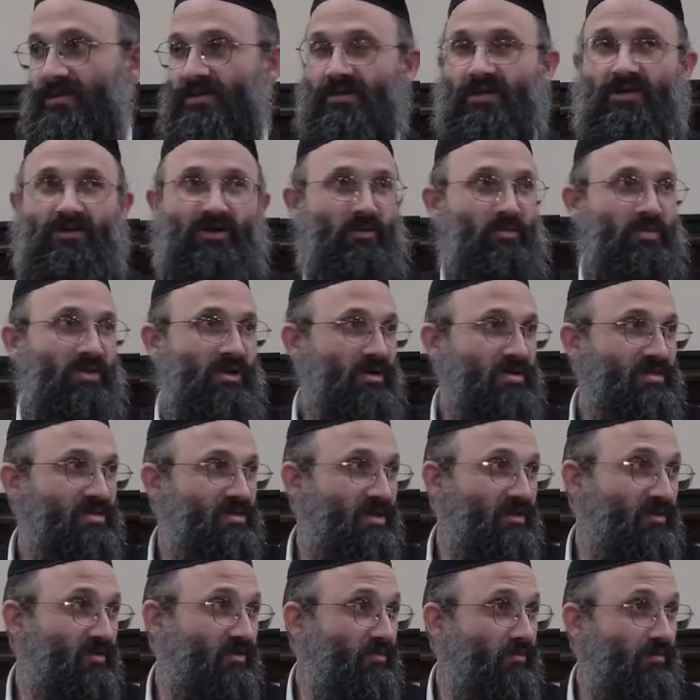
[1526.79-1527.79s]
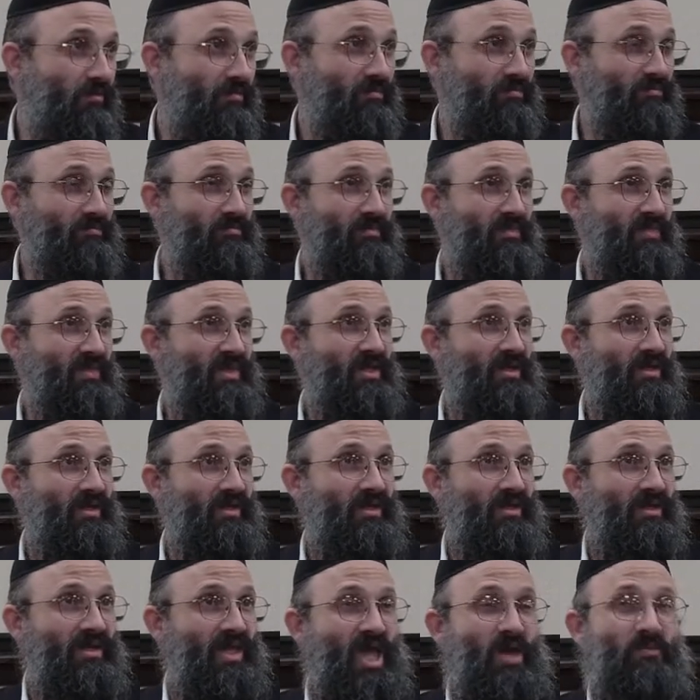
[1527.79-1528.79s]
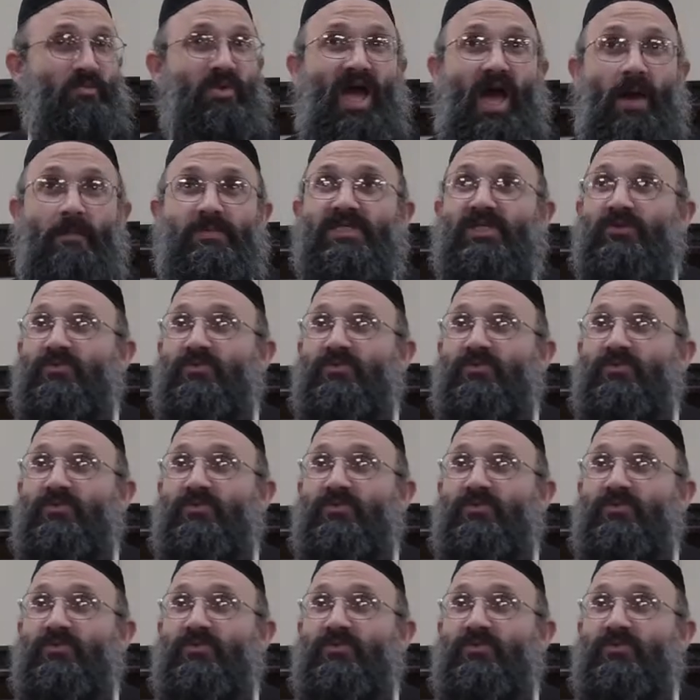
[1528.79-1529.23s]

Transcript: It all belongs to you. And perhaps